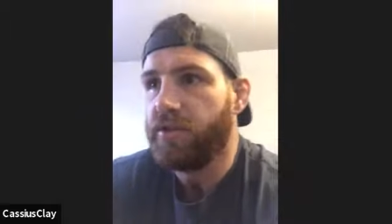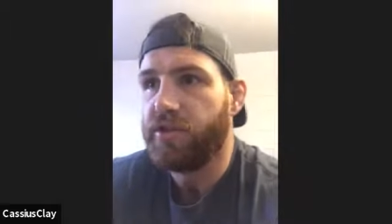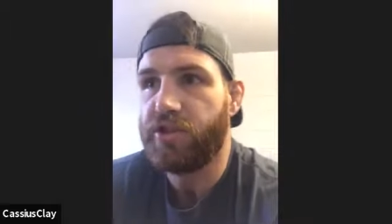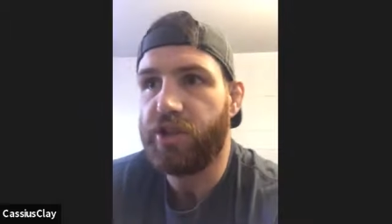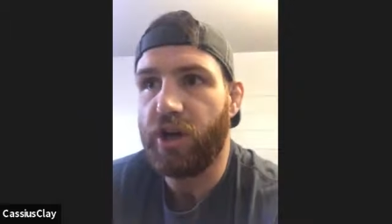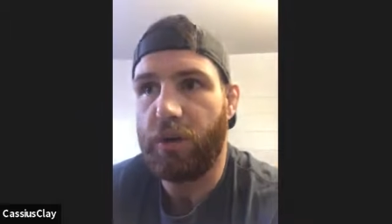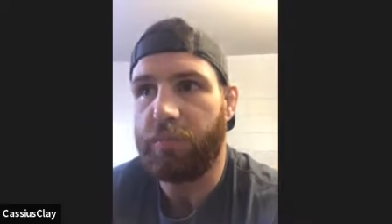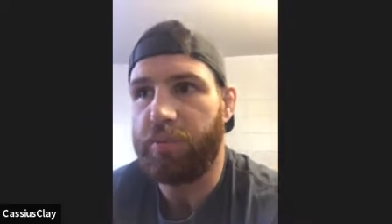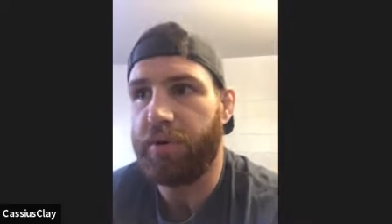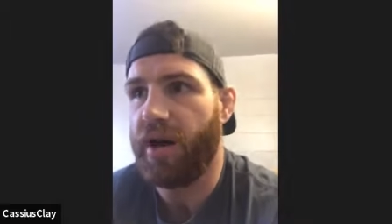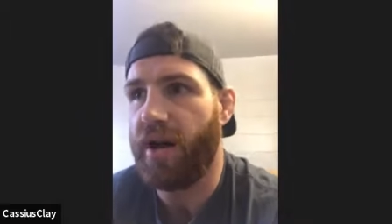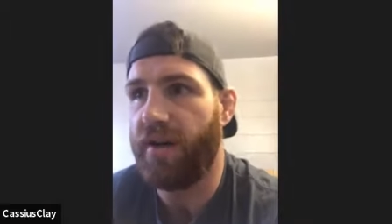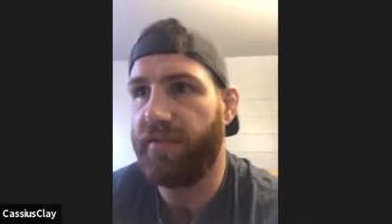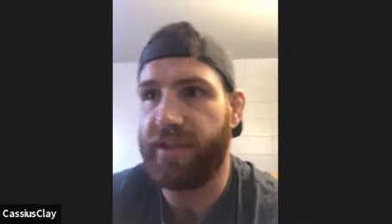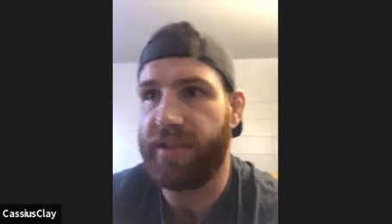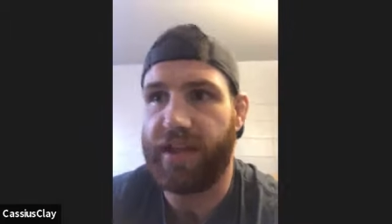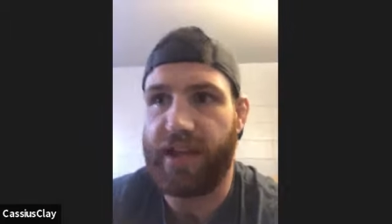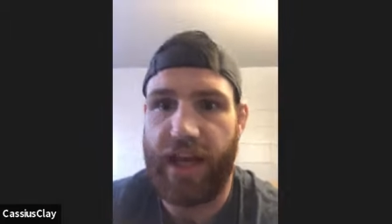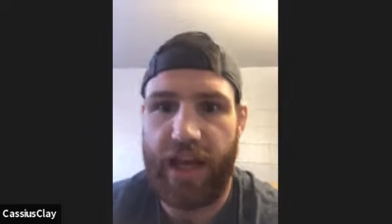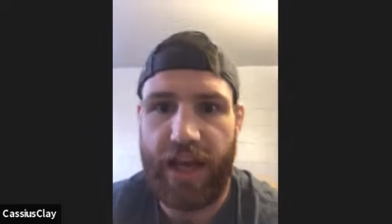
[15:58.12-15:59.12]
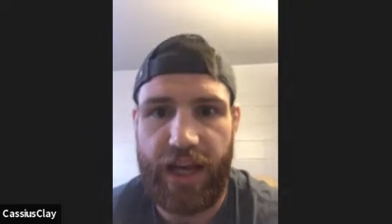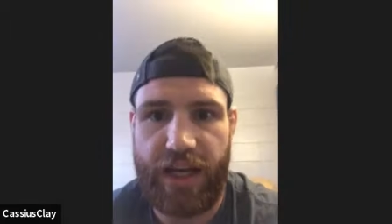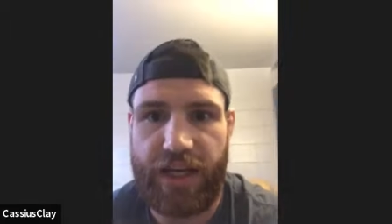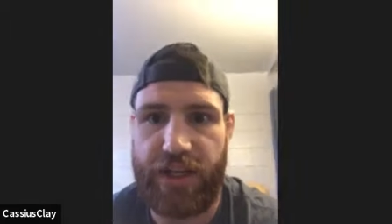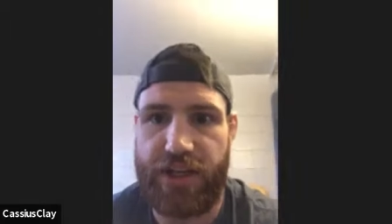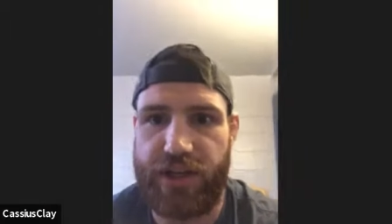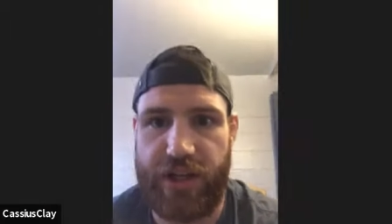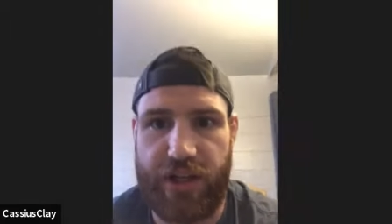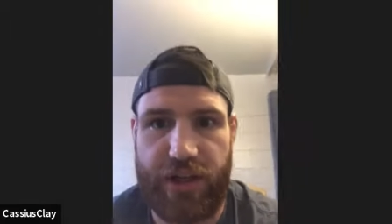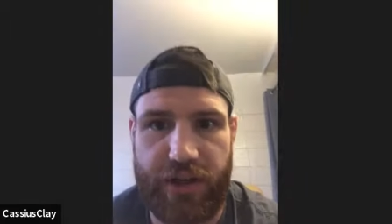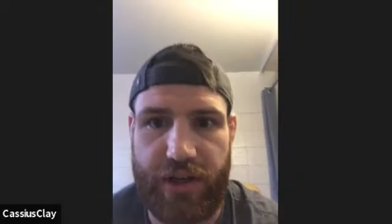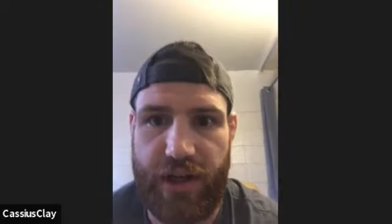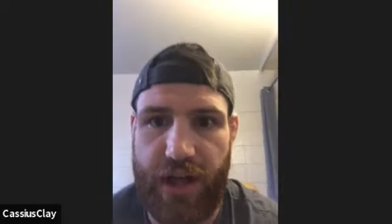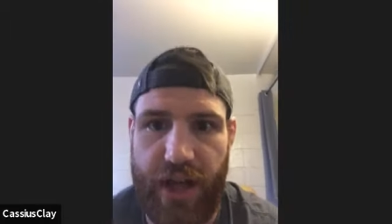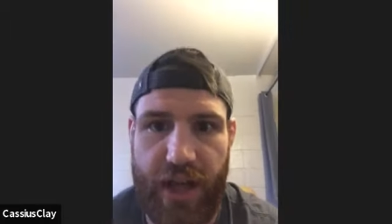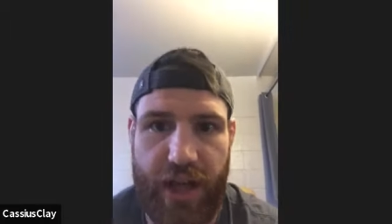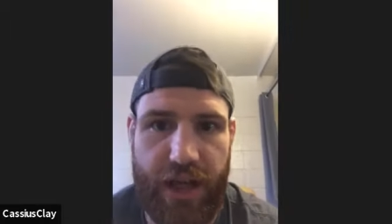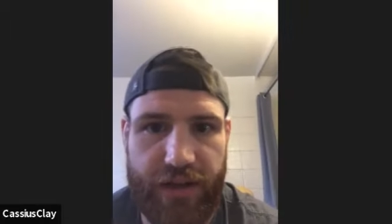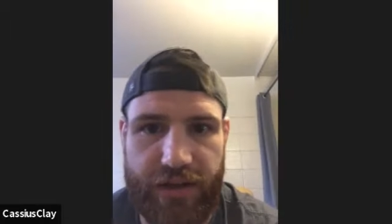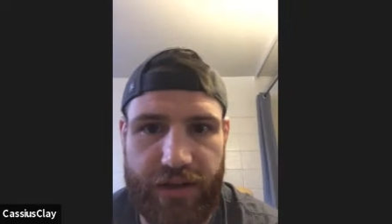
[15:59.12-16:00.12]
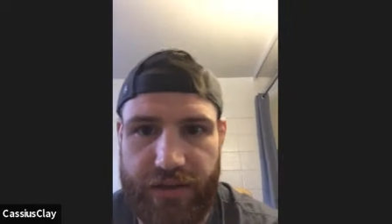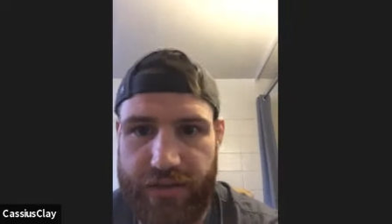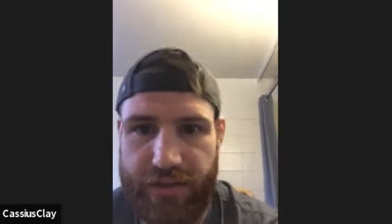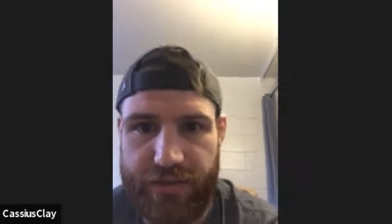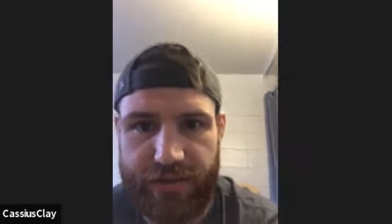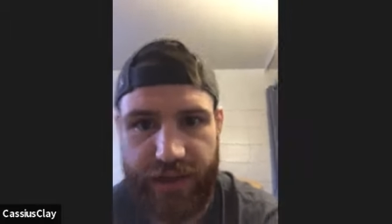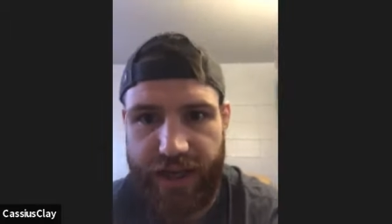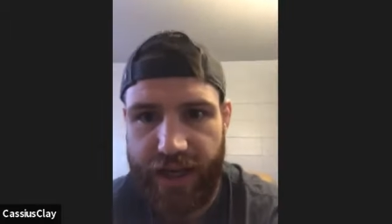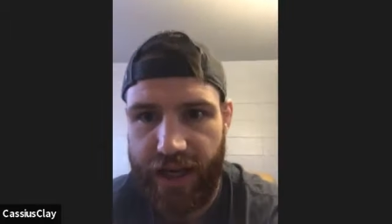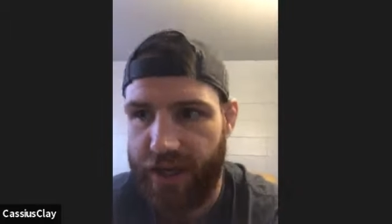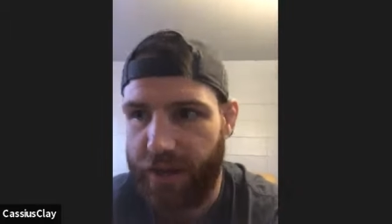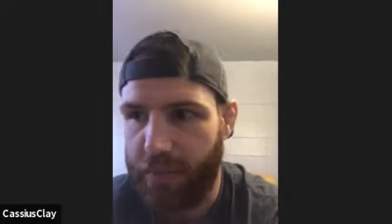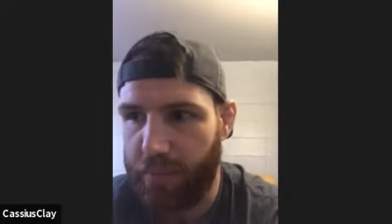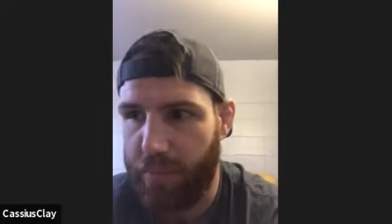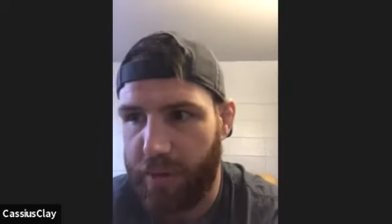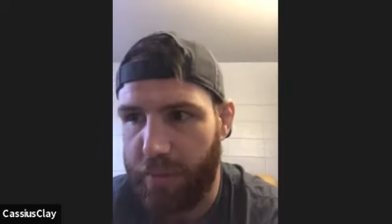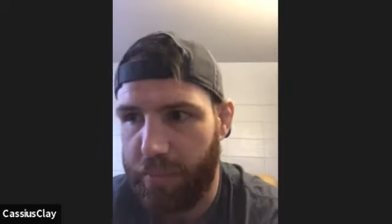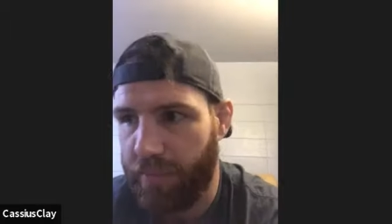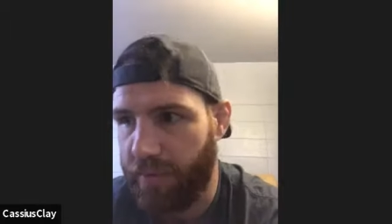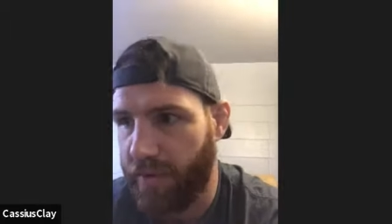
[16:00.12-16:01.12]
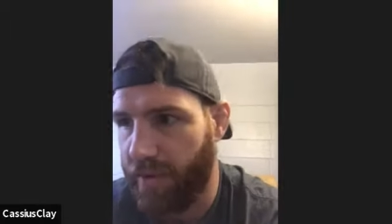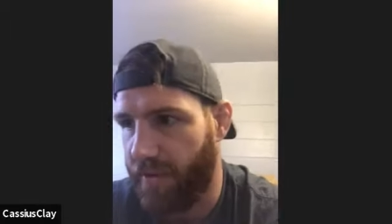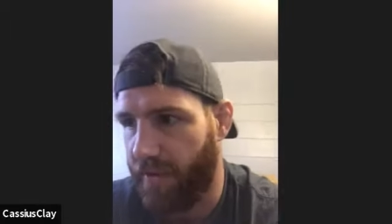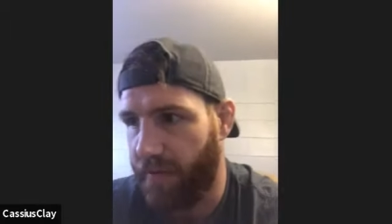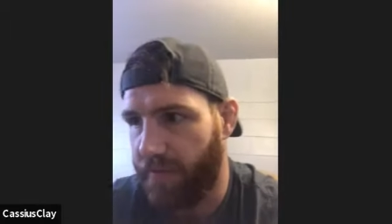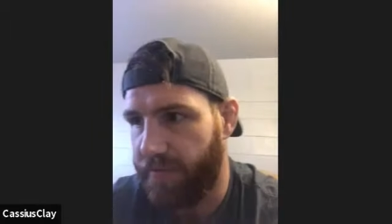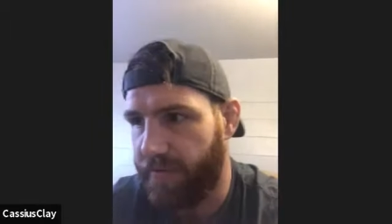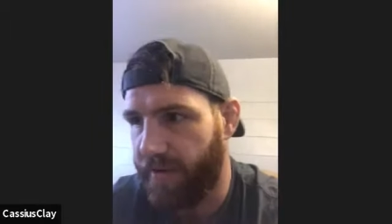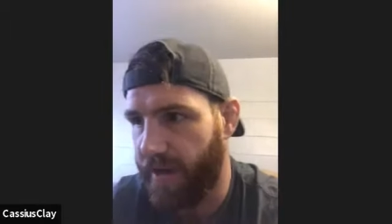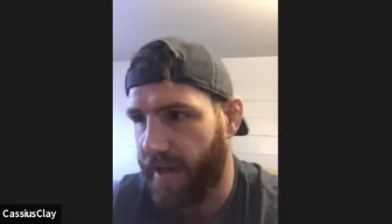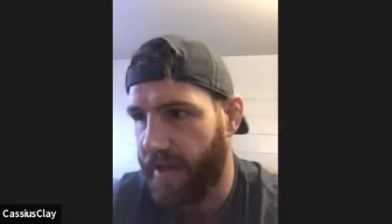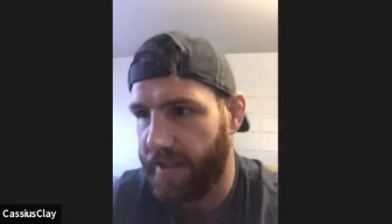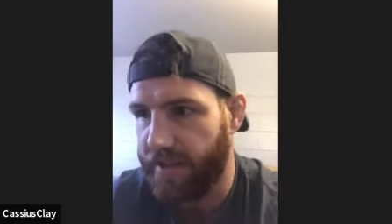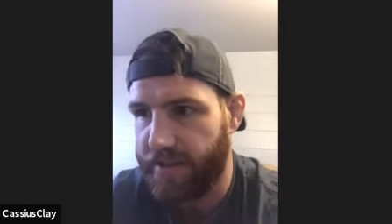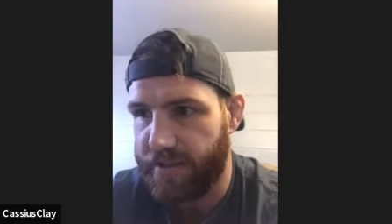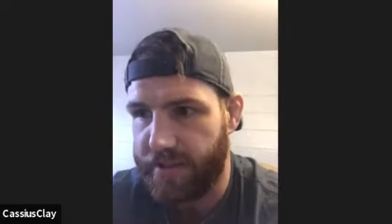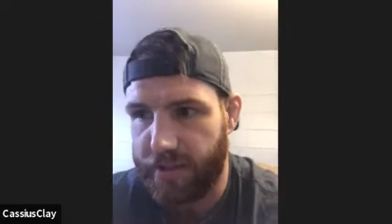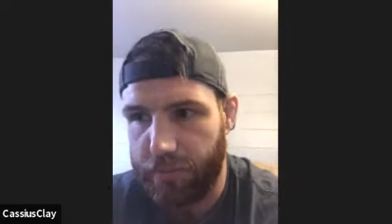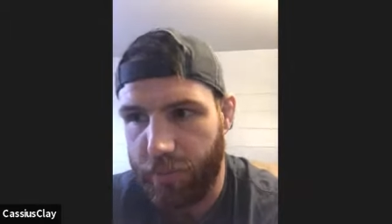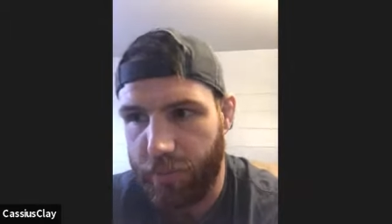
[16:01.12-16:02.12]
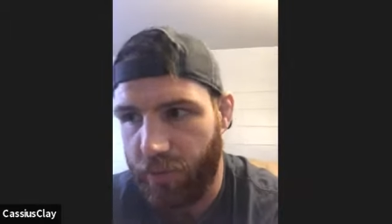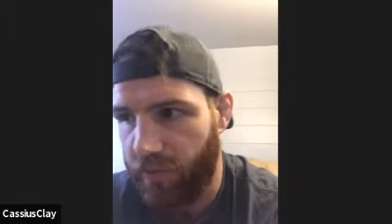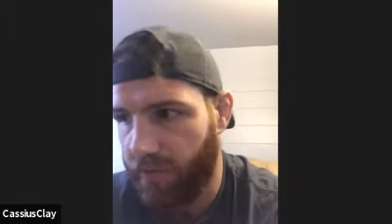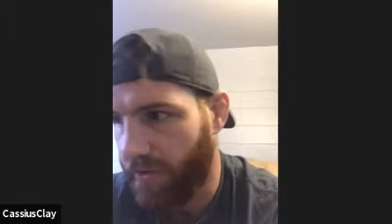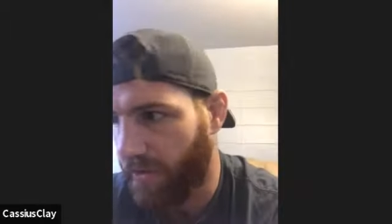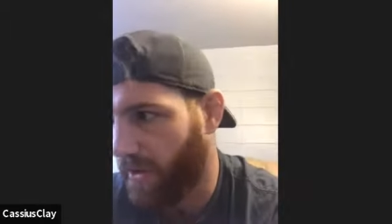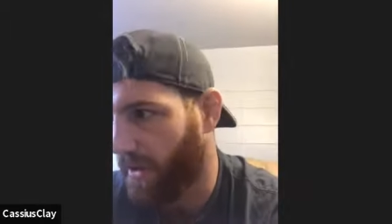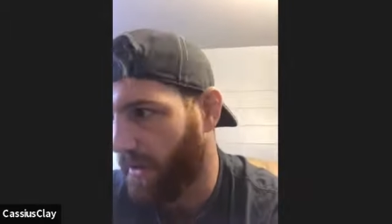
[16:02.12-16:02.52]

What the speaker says: jumping off the cage and kicking people in the face to moving